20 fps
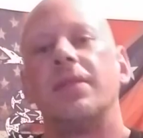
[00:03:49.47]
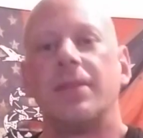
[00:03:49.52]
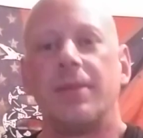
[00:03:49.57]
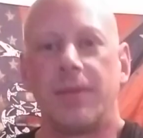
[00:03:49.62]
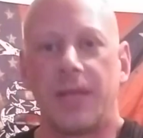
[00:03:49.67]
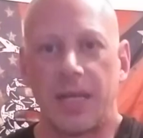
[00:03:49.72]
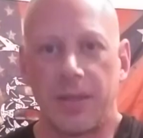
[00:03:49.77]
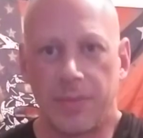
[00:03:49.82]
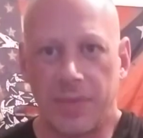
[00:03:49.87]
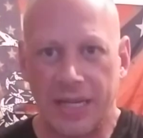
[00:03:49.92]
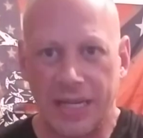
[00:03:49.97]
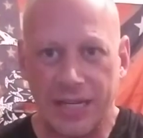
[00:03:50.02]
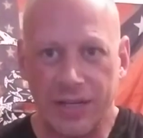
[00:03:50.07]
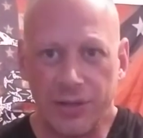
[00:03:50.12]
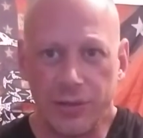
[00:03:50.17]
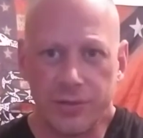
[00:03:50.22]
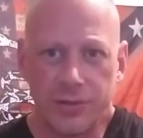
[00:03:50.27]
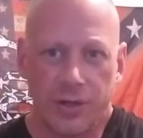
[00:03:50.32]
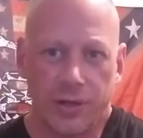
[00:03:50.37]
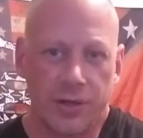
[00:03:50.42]
Like my
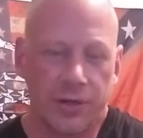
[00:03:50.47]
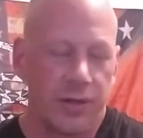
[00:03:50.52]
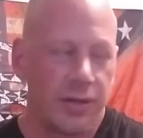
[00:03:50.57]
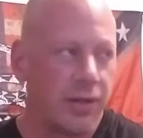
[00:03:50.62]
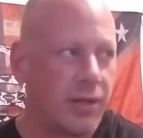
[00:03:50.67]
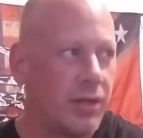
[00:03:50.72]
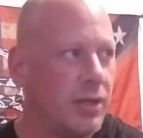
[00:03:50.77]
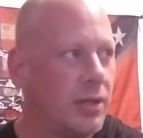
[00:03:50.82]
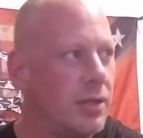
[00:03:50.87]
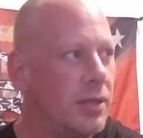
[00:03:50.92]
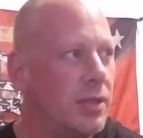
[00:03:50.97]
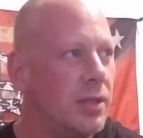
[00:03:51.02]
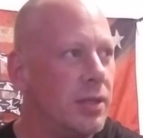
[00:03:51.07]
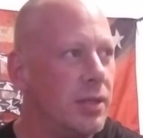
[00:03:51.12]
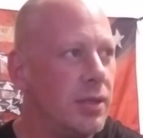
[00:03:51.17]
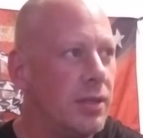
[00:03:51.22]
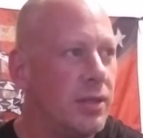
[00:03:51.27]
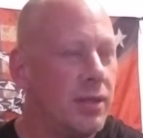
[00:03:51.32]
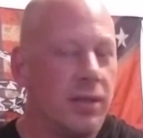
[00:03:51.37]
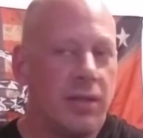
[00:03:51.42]
ears hurt
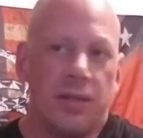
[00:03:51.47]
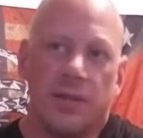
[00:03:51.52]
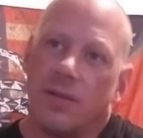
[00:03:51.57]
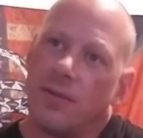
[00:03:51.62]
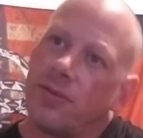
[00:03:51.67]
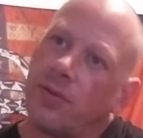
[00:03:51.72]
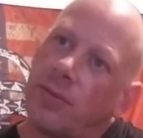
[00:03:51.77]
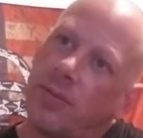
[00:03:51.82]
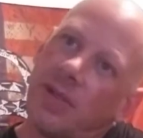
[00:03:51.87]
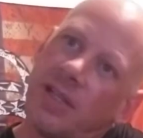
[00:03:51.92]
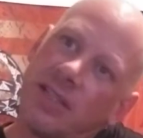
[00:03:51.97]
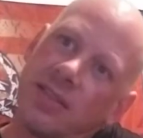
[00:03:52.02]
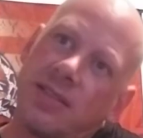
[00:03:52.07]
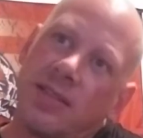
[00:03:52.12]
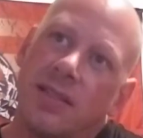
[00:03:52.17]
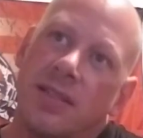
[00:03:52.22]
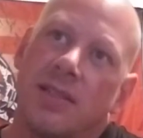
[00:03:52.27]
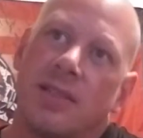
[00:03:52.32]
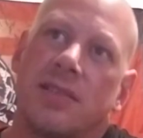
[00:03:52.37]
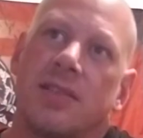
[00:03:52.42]
from
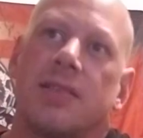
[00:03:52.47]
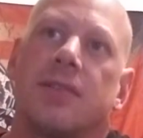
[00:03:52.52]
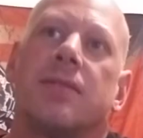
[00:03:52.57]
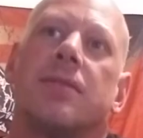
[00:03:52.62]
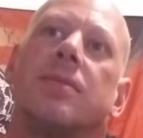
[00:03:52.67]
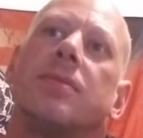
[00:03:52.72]
listening to this